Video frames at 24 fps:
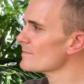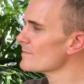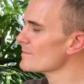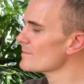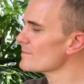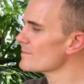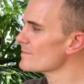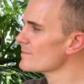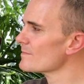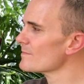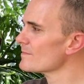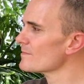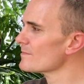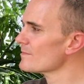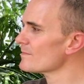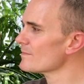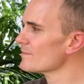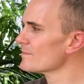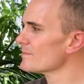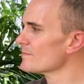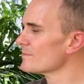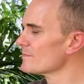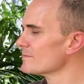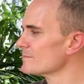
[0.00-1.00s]

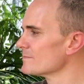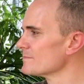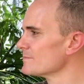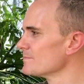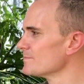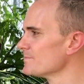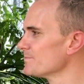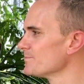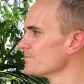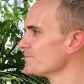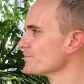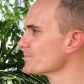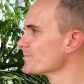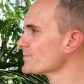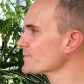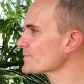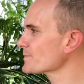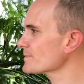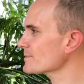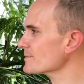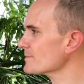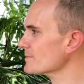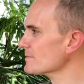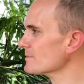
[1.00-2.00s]

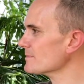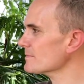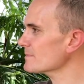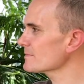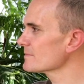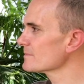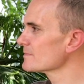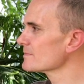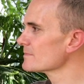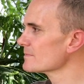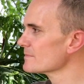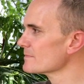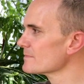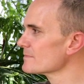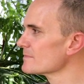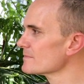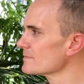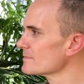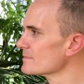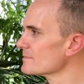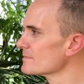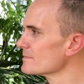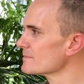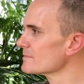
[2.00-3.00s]

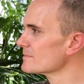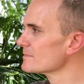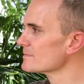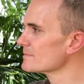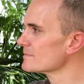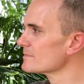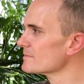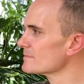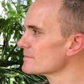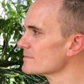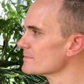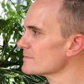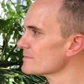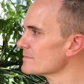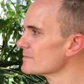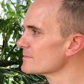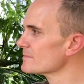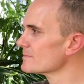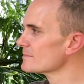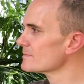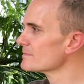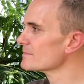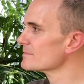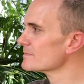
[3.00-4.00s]

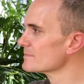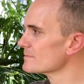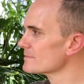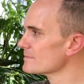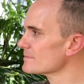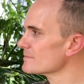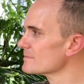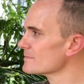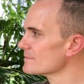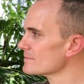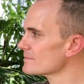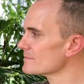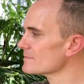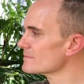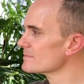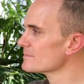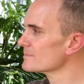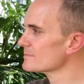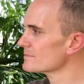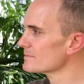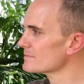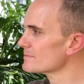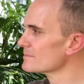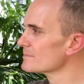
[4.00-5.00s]

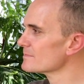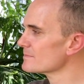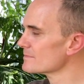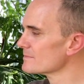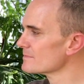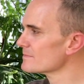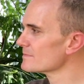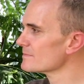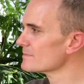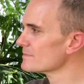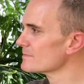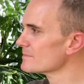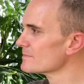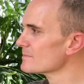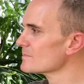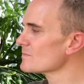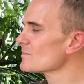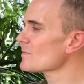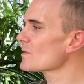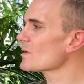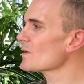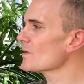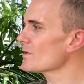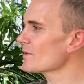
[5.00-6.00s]

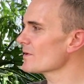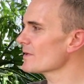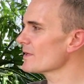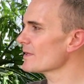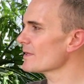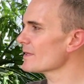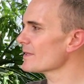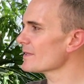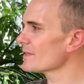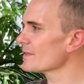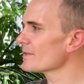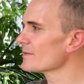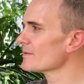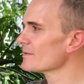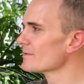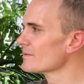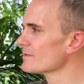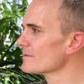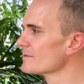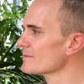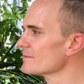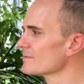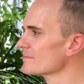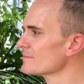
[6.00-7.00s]

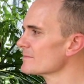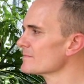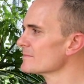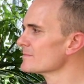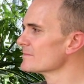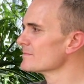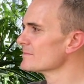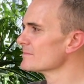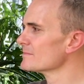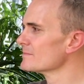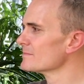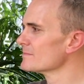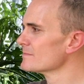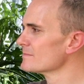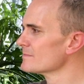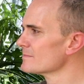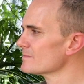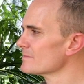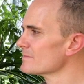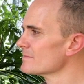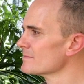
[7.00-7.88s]
The person shown says nothing.